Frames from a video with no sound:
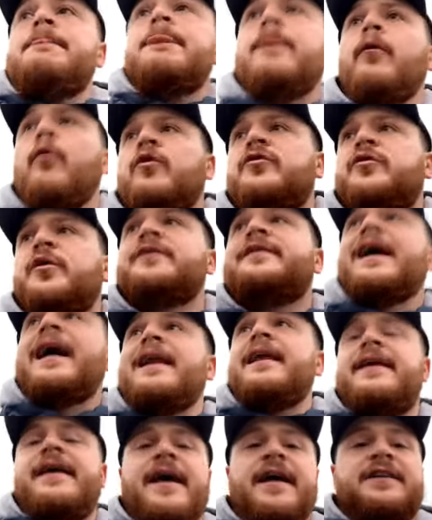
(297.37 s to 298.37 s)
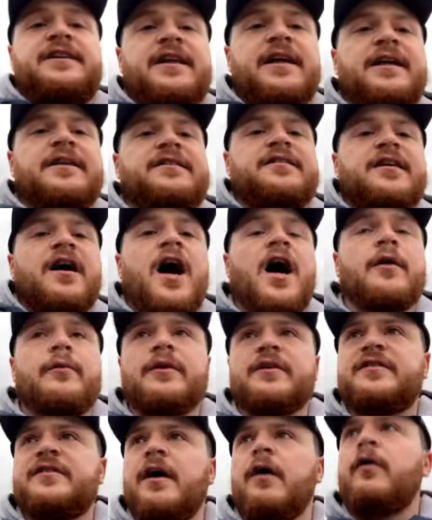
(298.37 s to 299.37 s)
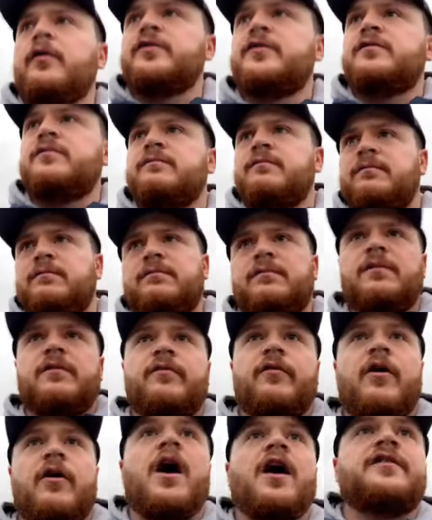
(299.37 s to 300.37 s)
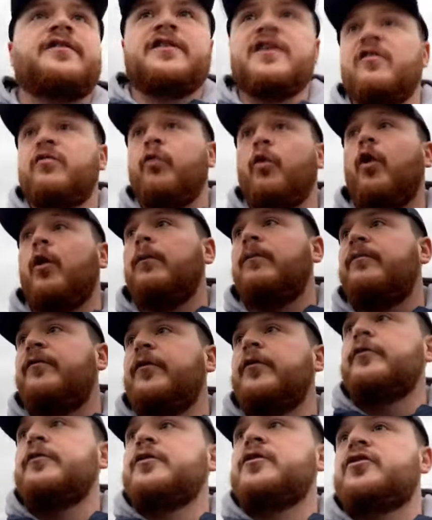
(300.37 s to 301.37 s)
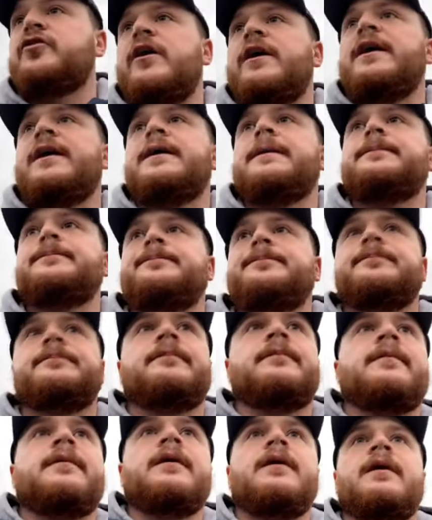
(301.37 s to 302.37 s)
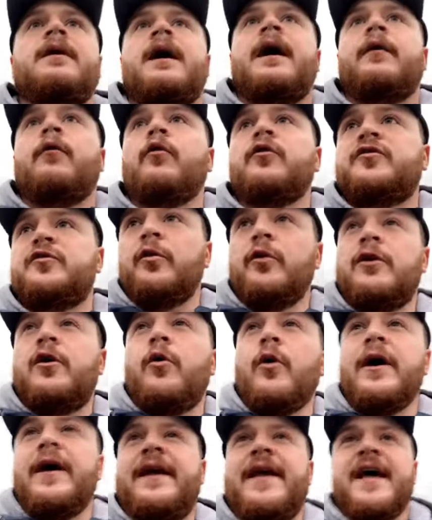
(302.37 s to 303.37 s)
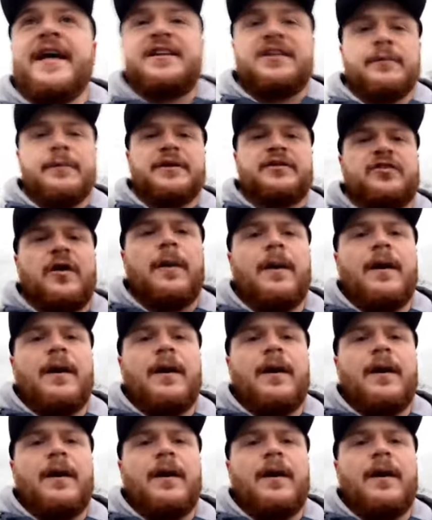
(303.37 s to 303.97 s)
also a deli kitchen inside which sells a variety of warm food and drink, and also a quick kitchen which is on